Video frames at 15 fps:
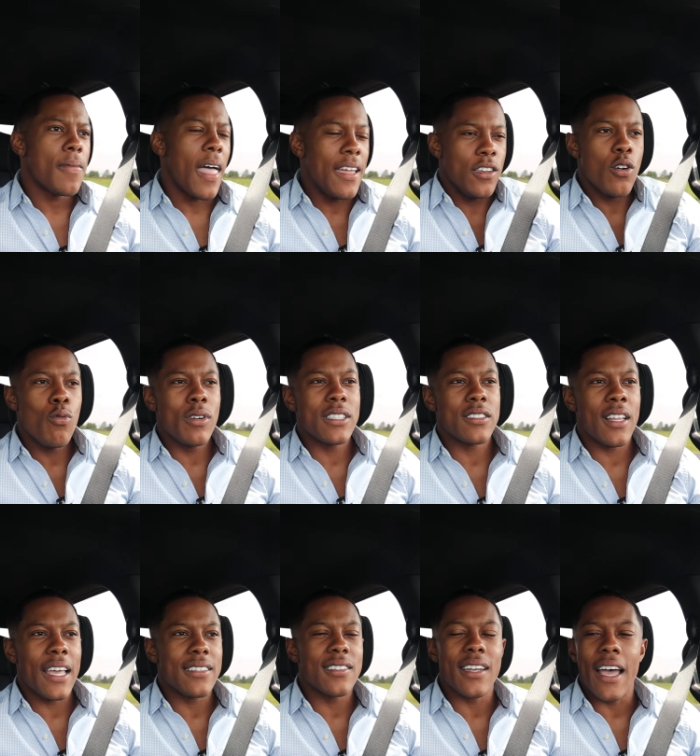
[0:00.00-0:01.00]
I know what it's
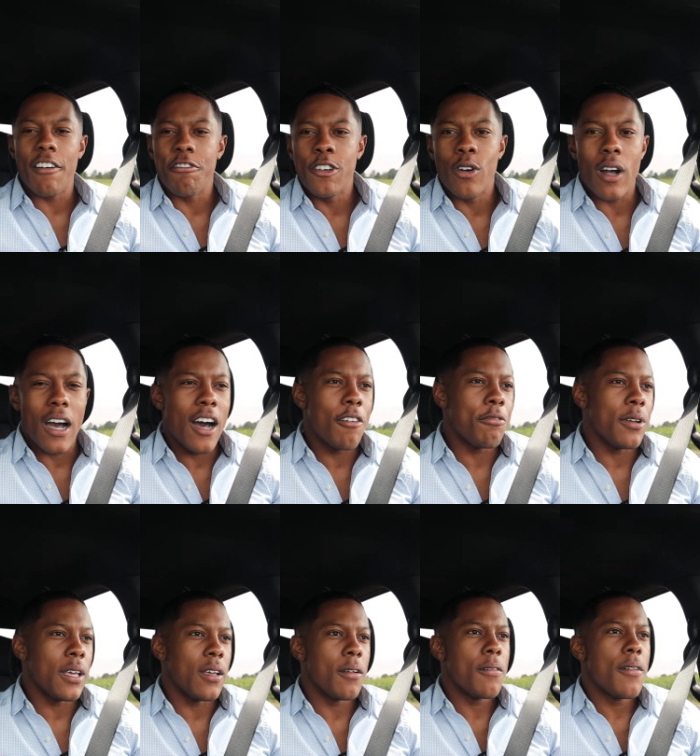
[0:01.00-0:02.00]
like to not feel
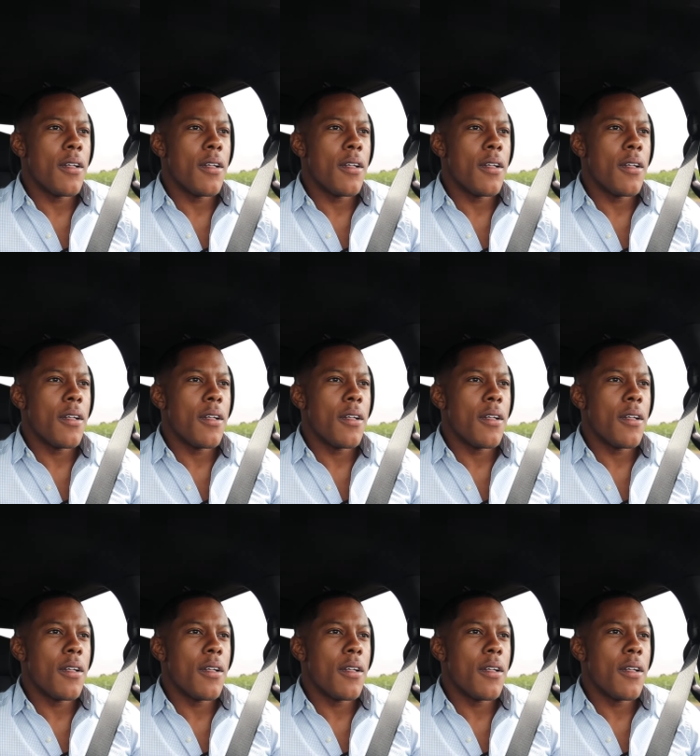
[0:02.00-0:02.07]
confident.